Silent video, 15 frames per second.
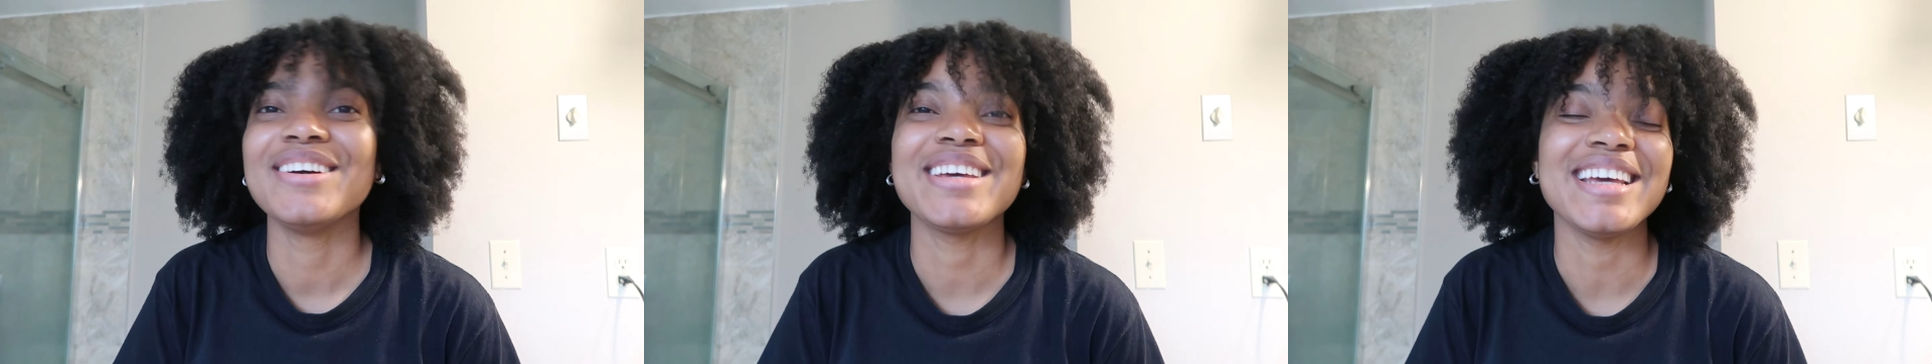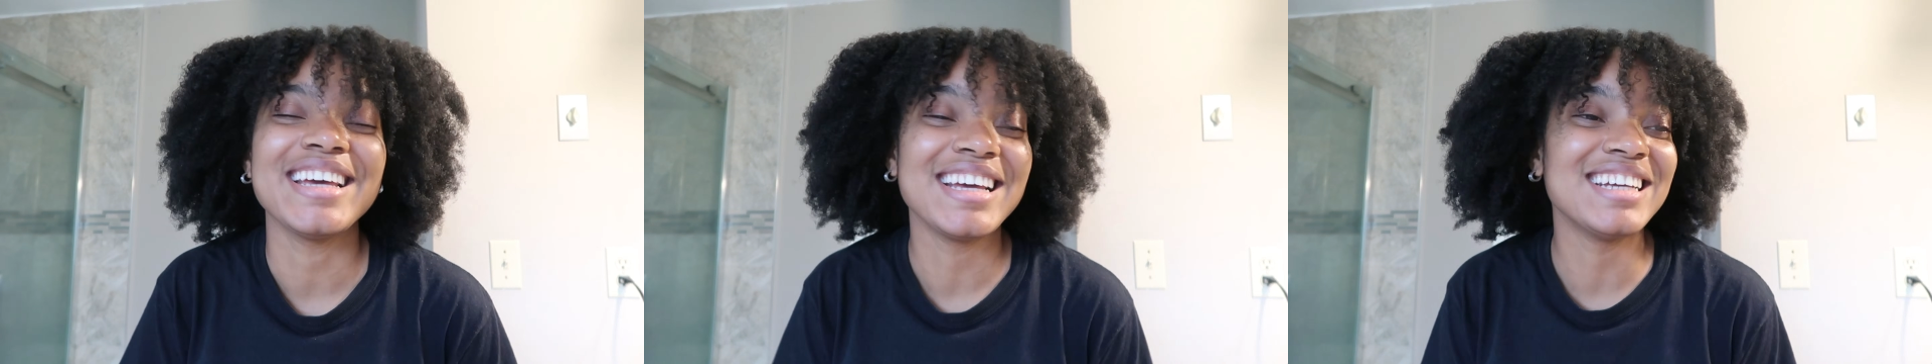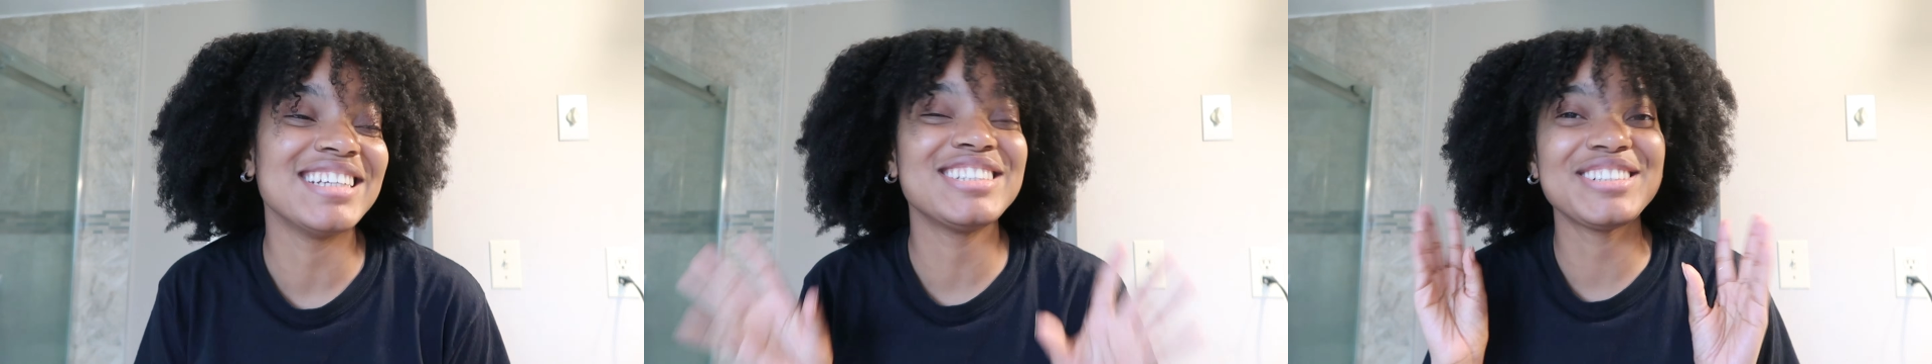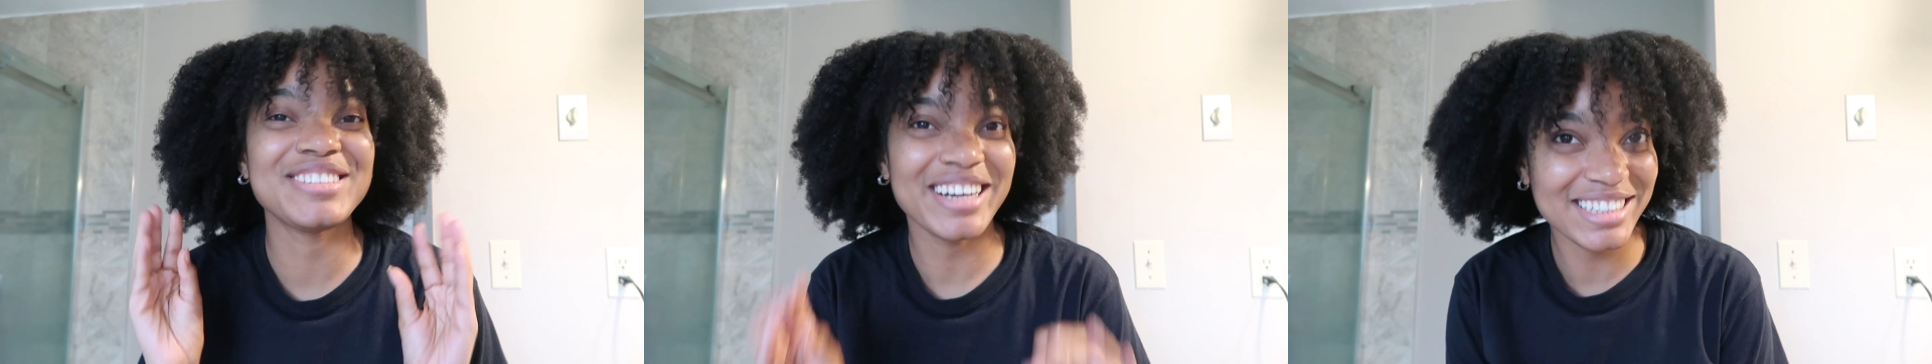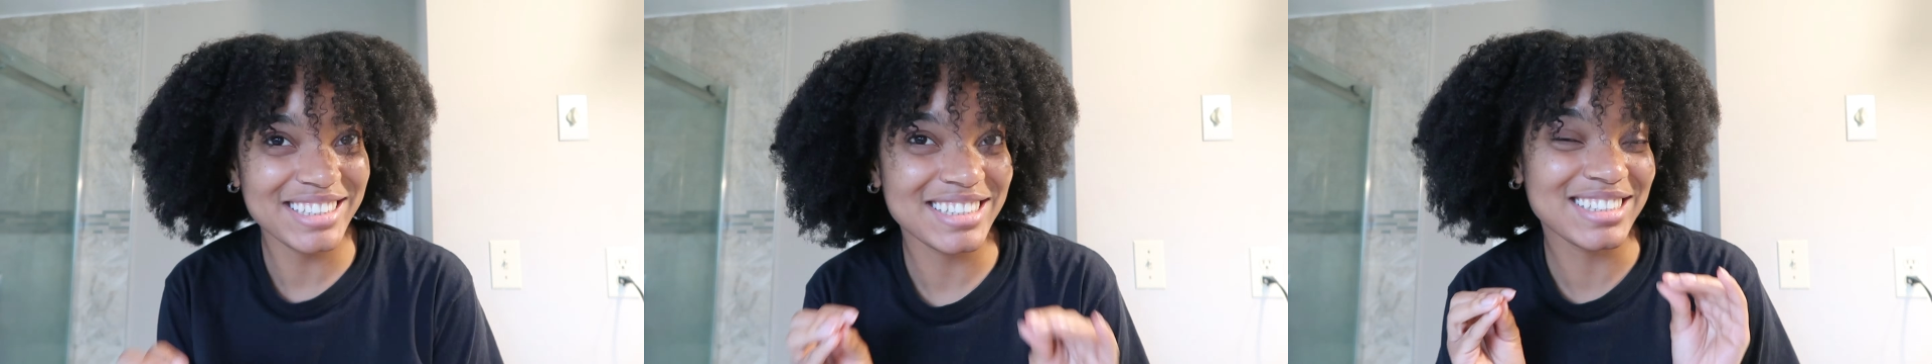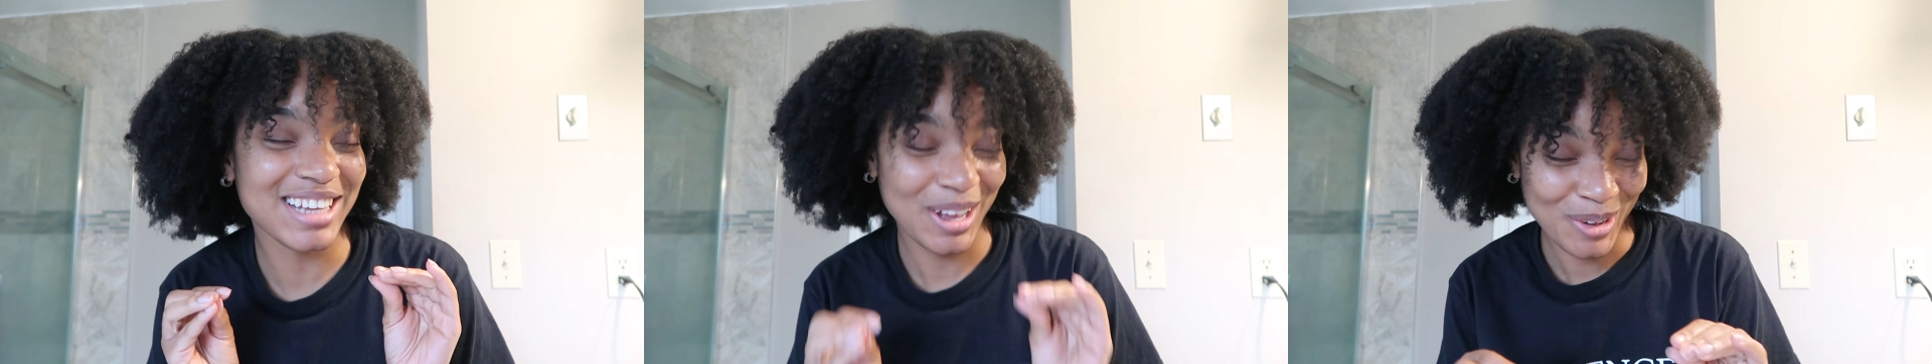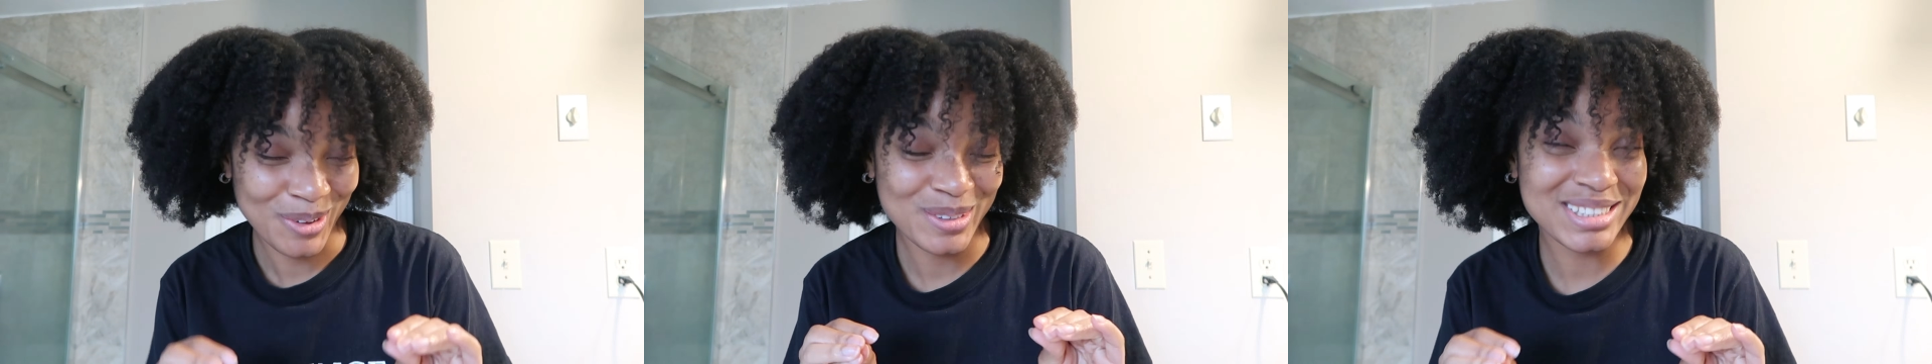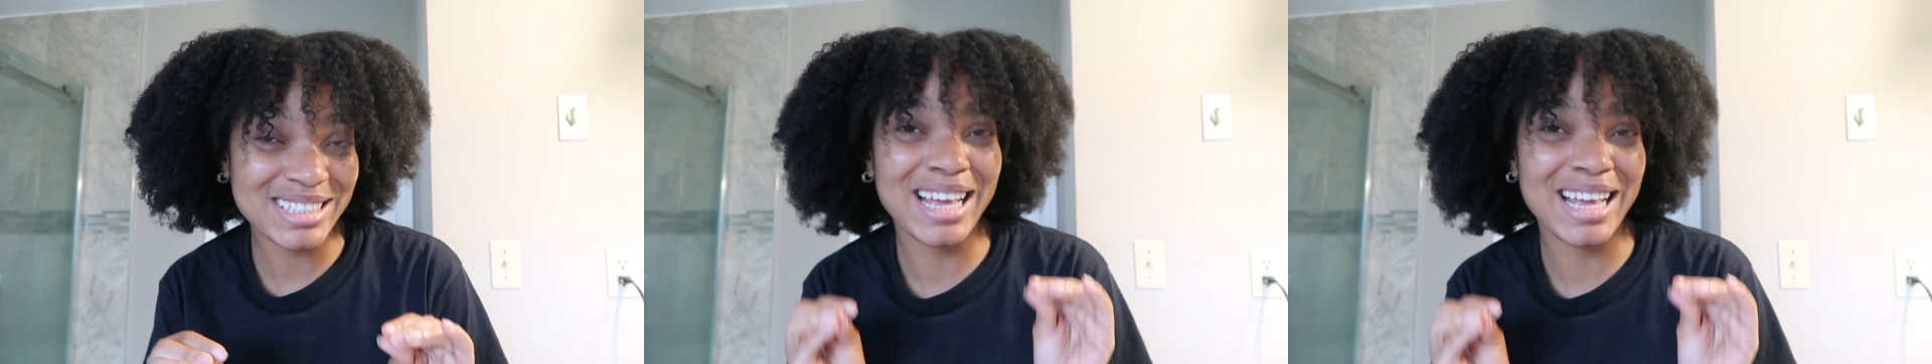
Okay, try this out